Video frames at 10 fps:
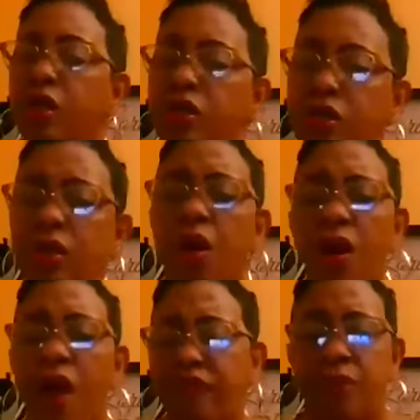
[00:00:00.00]
You
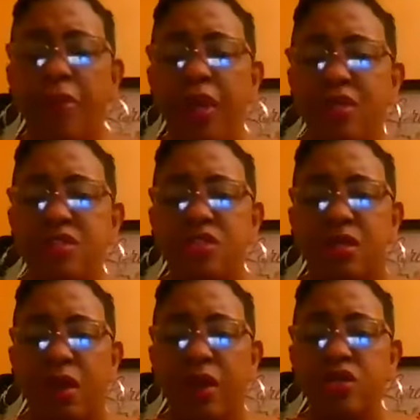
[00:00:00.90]
don't have to be
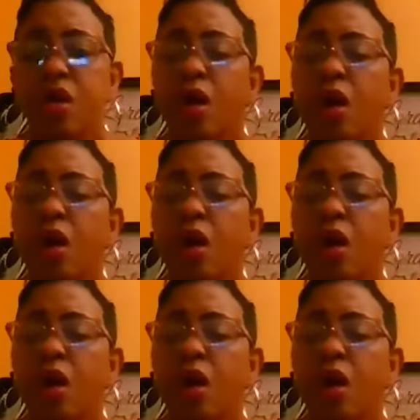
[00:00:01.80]
discouraged